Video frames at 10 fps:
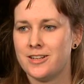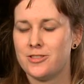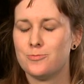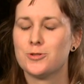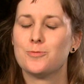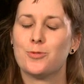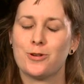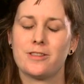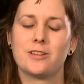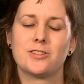the most
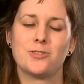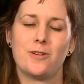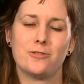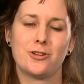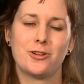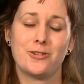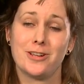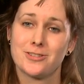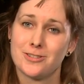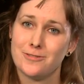important thing is to have a
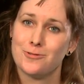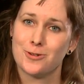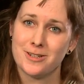curiosity for